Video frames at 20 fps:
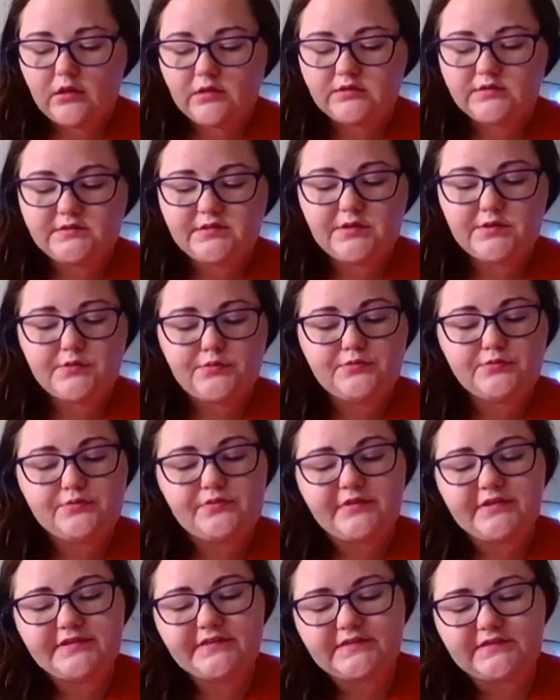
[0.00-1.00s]
So
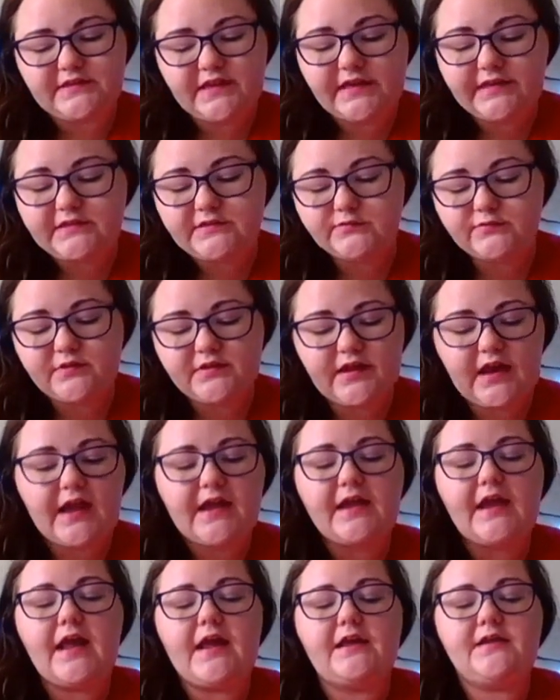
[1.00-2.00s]
this next one I
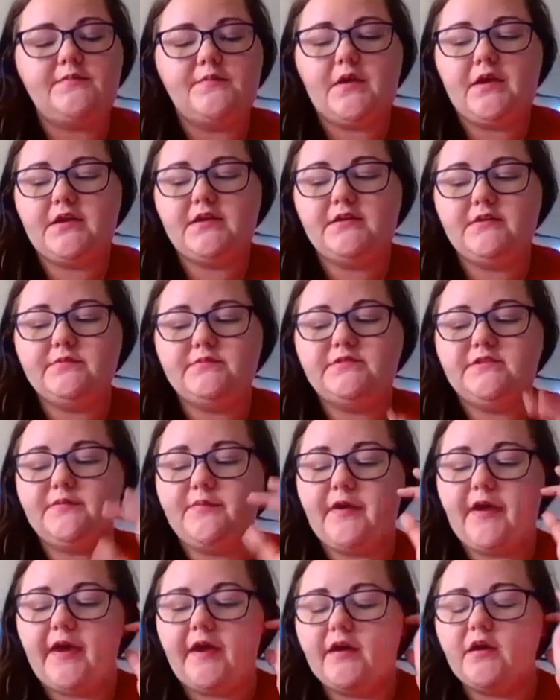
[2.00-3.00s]
got in my Ipsy
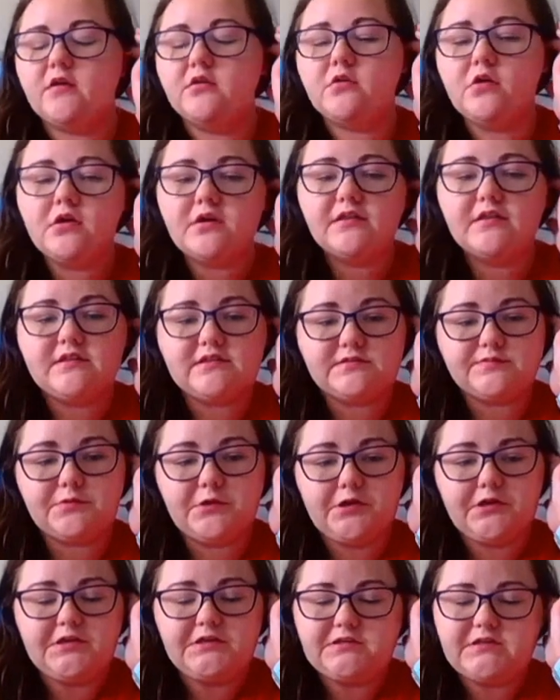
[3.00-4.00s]
bag. A lot of these
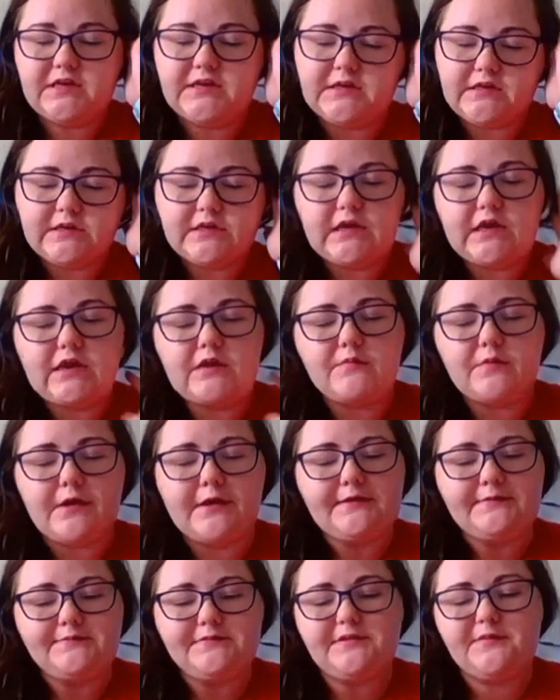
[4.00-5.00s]
products I did get in my
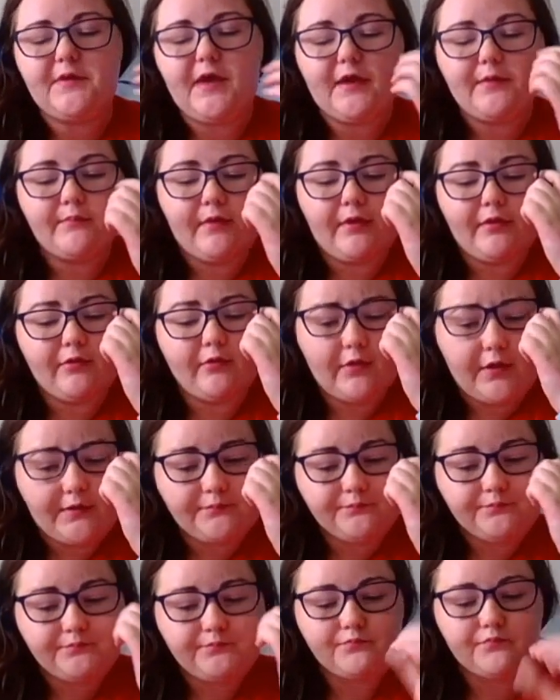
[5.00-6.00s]
Ipsy bag, by the way.
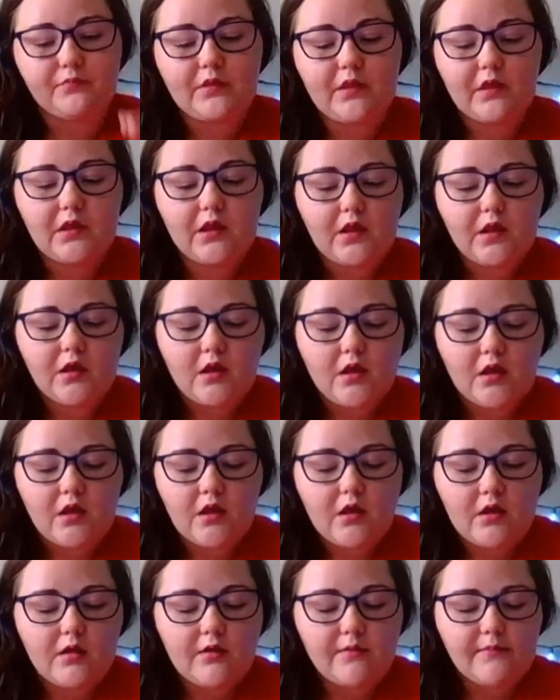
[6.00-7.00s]

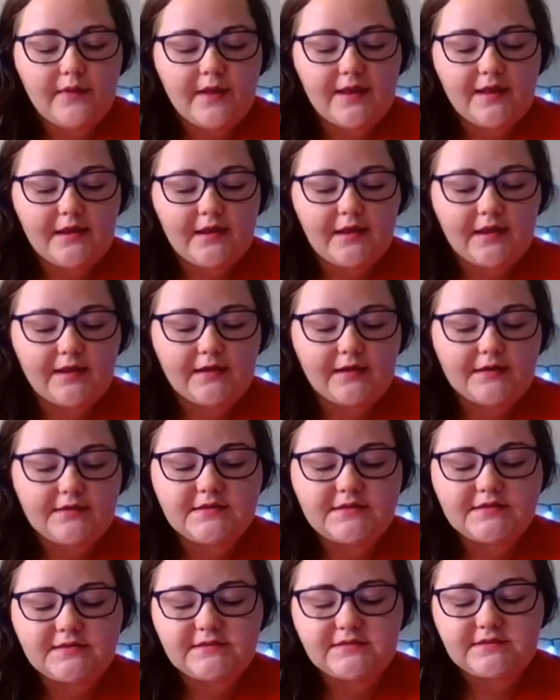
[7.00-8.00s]
Um, and
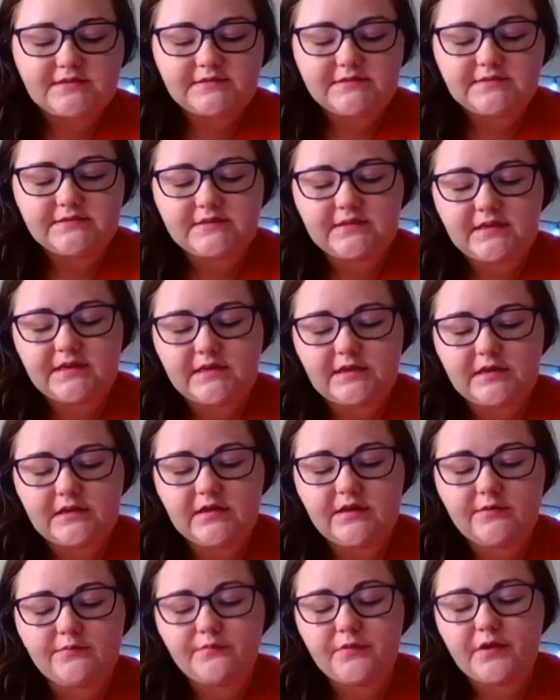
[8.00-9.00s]
this is the
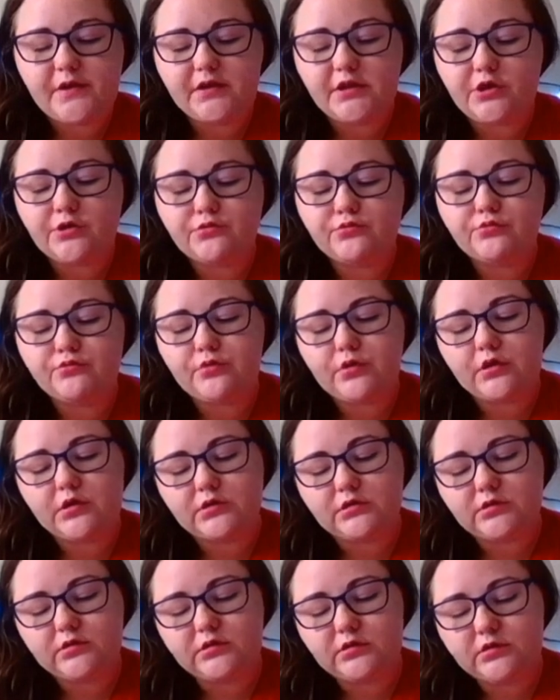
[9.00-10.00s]
Mellow
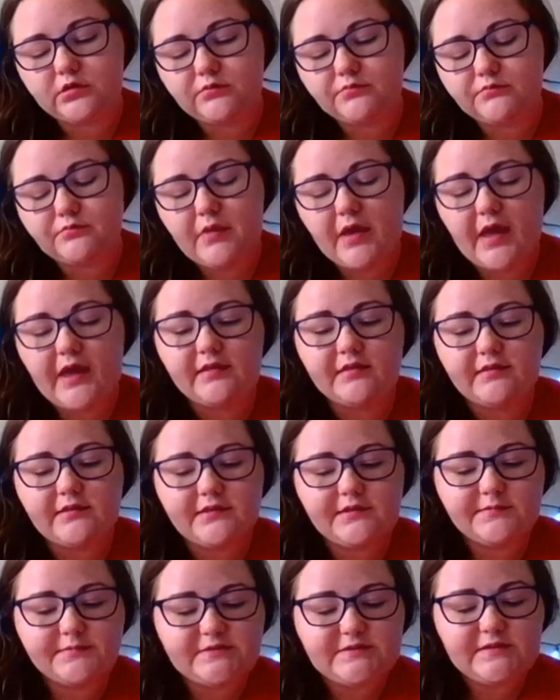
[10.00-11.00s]
Matte
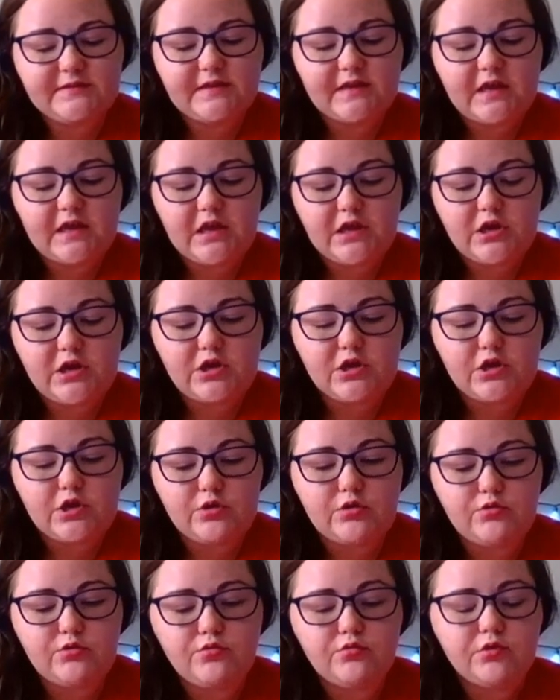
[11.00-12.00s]
Lipstick in
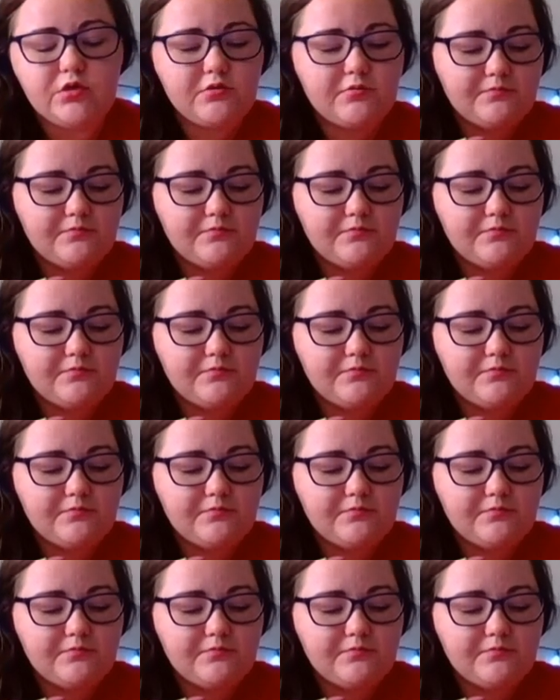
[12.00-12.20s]
Nude.